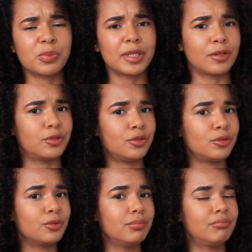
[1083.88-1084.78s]
below, do
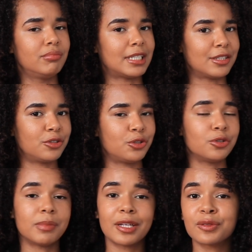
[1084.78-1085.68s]
you tend to shoot
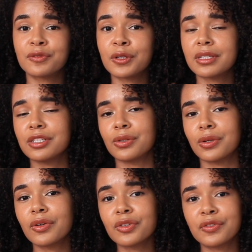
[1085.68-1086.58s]
manual focus or
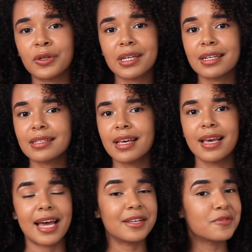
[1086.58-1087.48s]
autofocus?
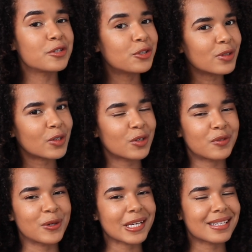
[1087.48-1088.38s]
And if you shoot
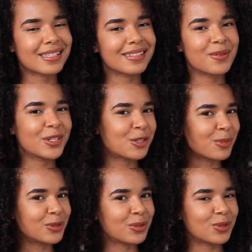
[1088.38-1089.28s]
autofocus, which
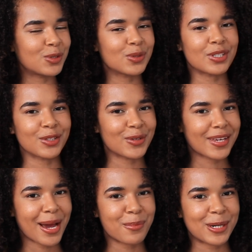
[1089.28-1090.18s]
mode do you use on your
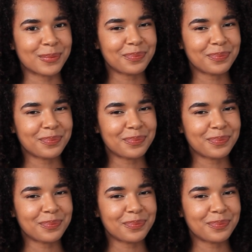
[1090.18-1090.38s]
camera?